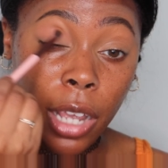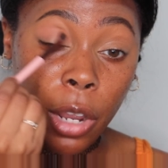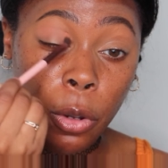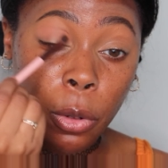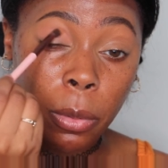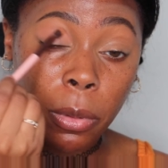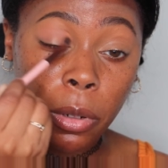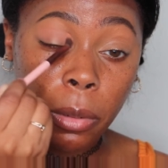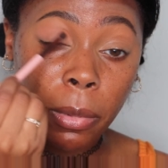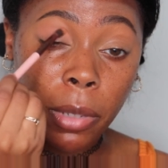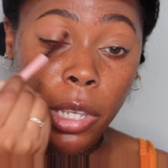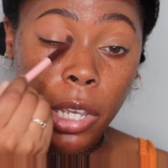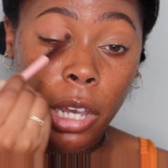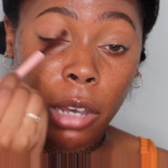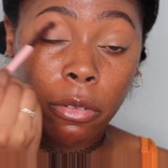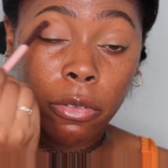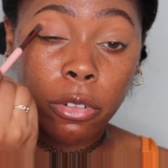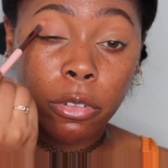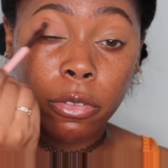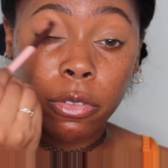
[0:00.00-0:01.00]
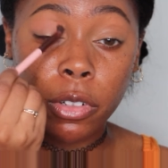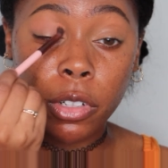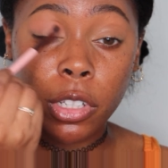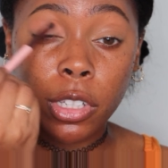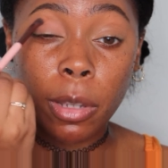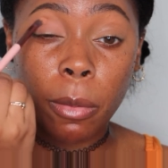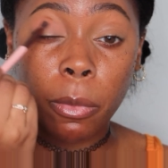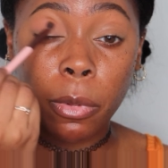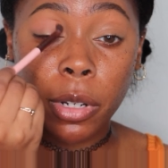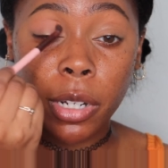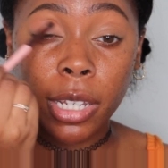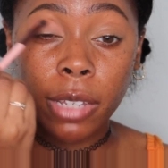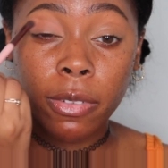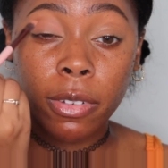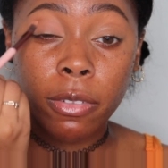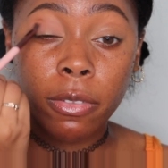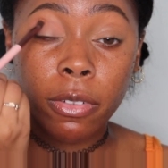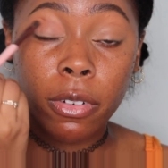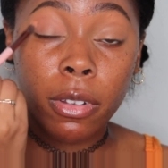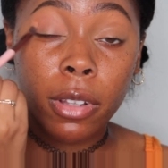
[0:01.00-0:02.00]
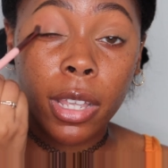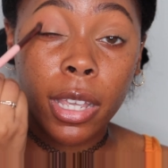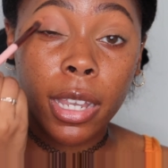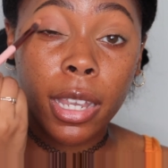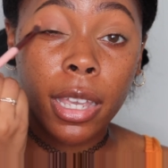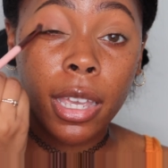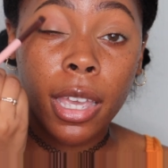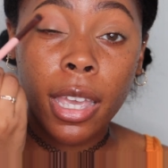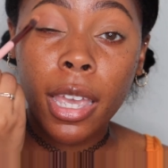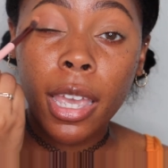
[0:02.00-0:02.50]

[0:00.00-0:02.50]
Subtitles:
I hope it'll be helpful for someone, even for like